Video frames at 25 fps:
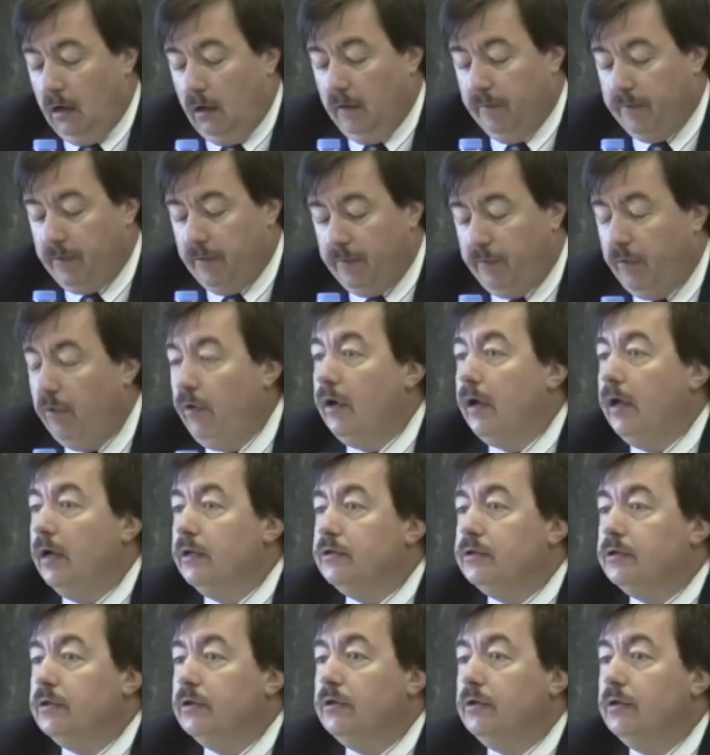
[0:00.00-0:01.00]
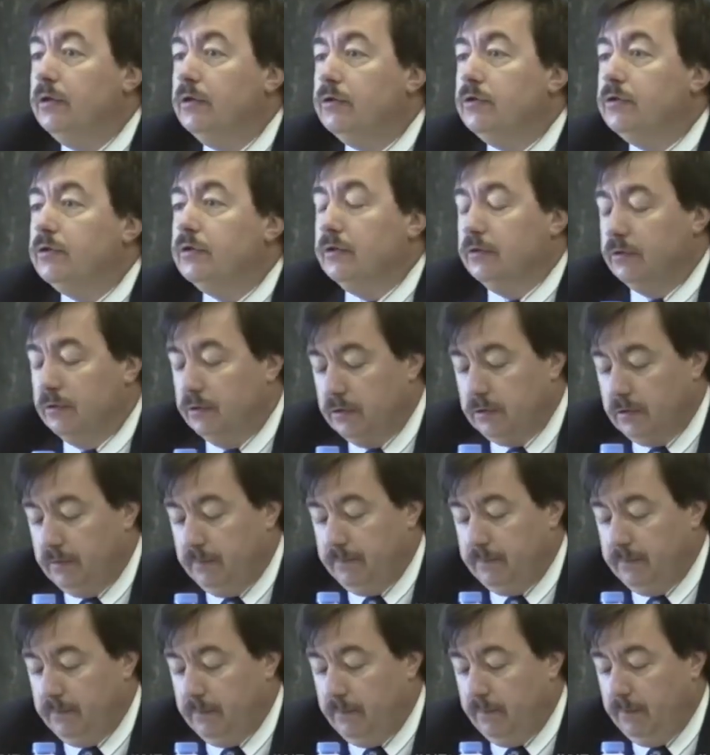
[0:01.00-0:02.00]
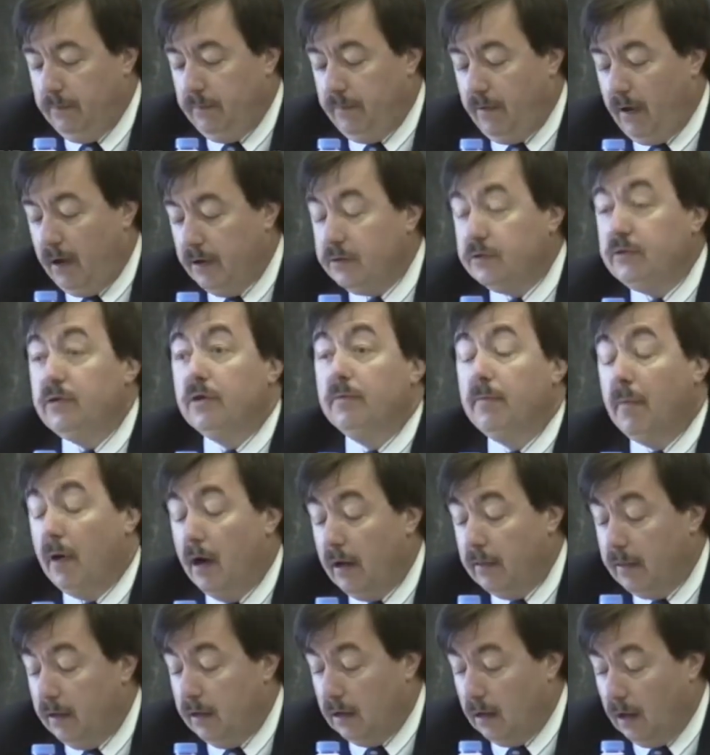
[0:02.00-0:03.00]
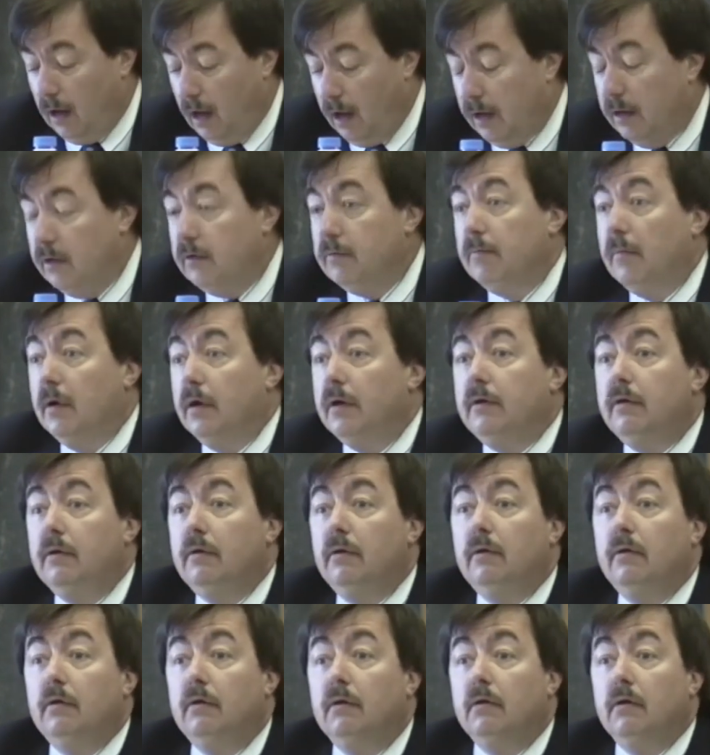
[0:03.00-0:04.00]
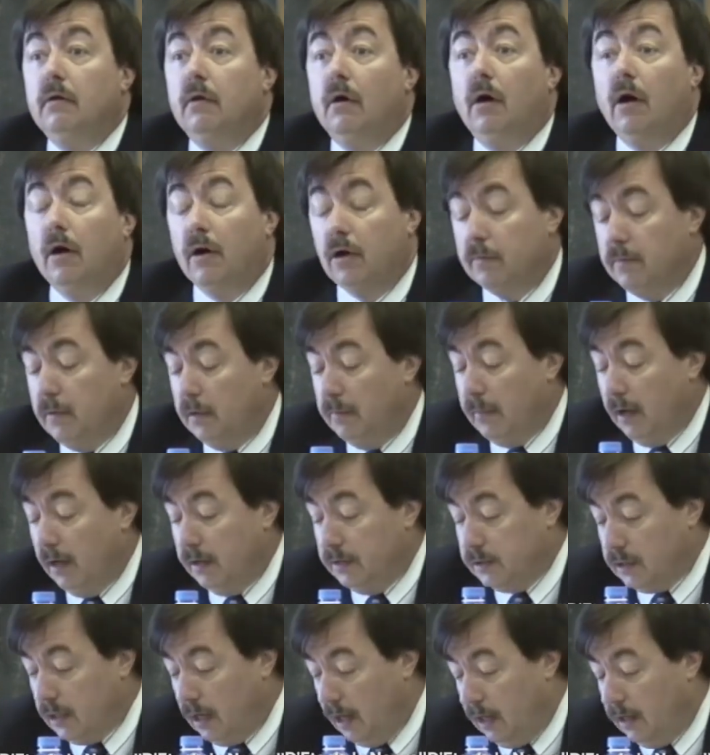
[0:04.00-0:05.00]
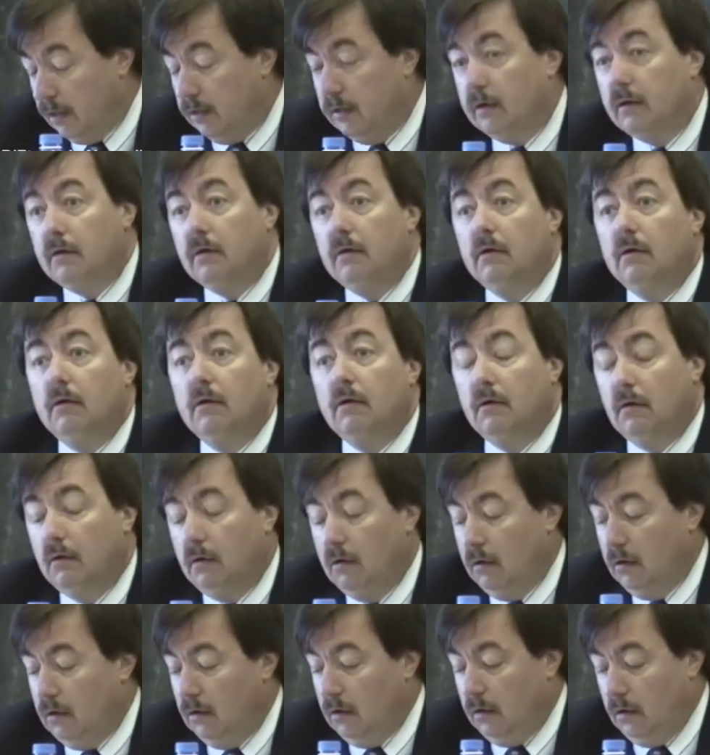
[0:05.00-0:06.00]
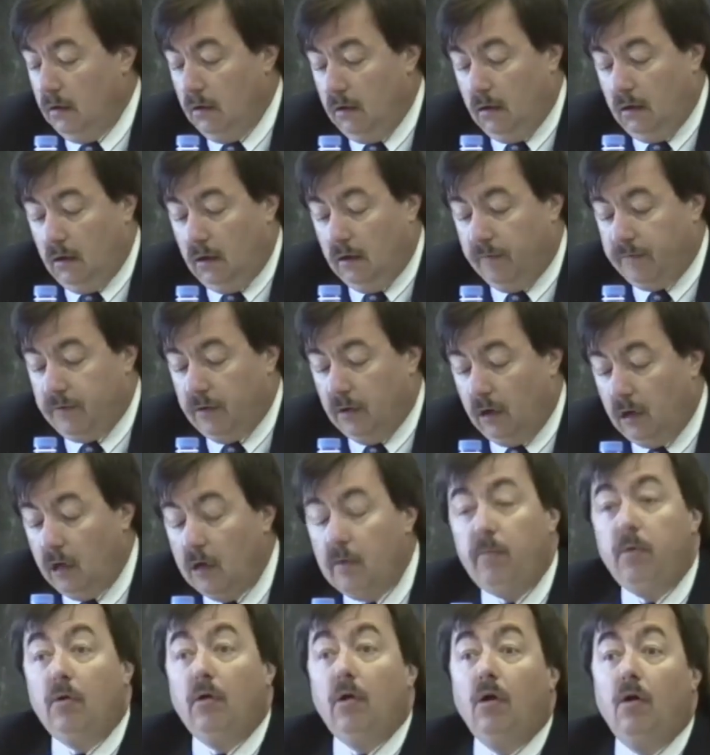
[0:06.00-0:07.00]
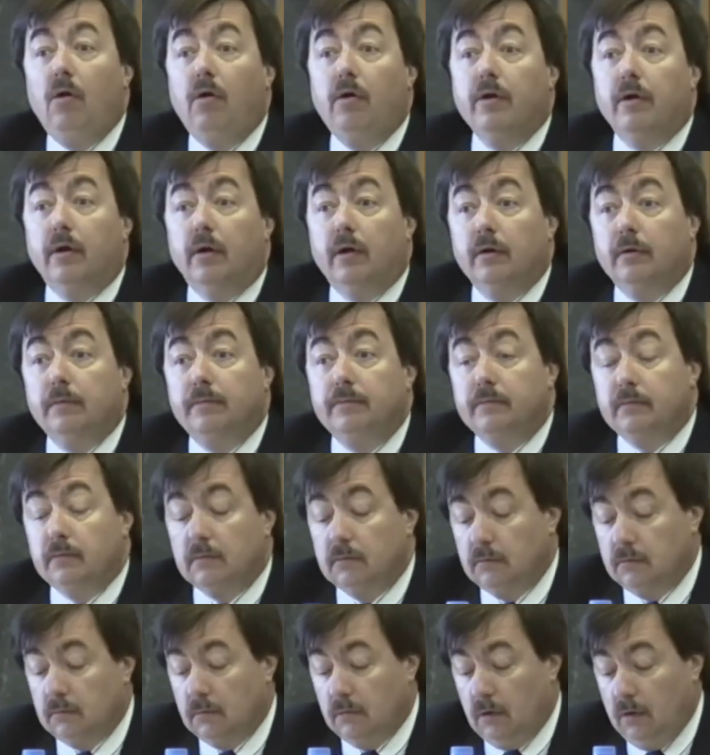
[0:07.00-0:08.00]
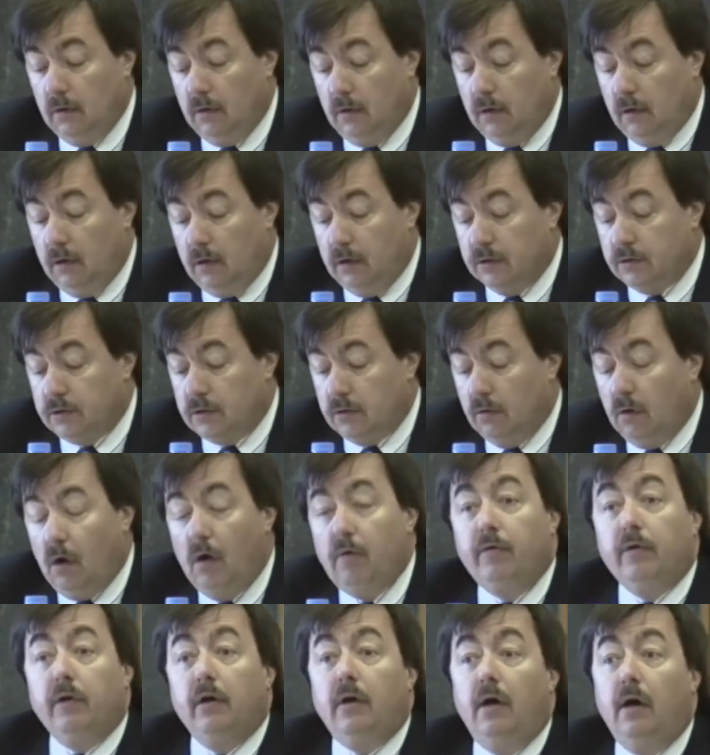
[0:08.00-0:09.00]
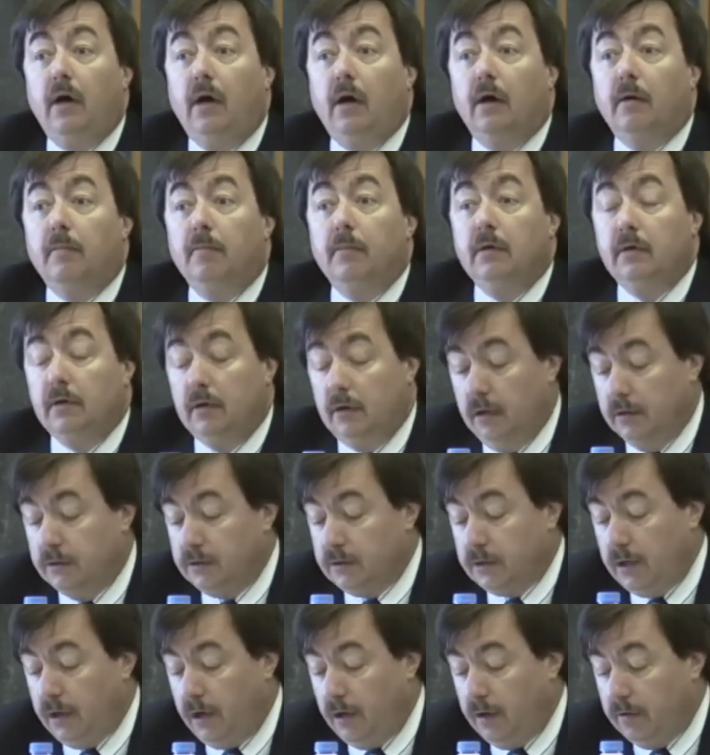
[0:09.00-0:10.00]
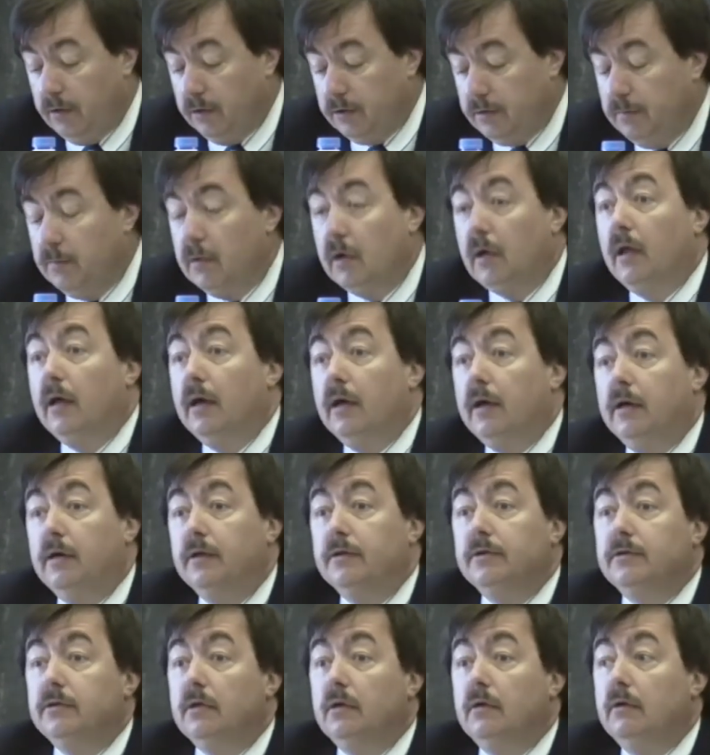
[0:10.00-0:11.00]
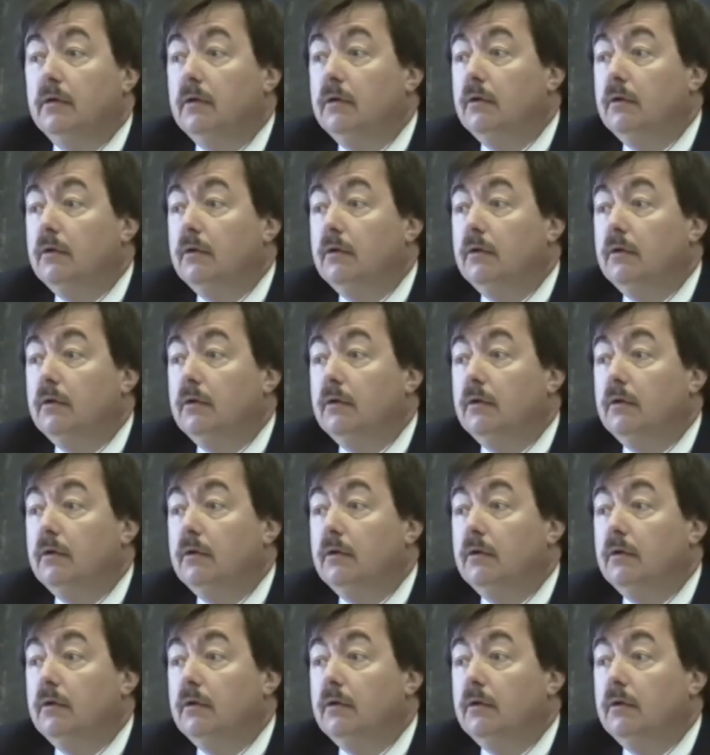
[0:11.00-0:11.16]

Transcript: If the free institutions fostered by the Enlightenment are to be maintained, if the liberal order is to overcome its current malaise,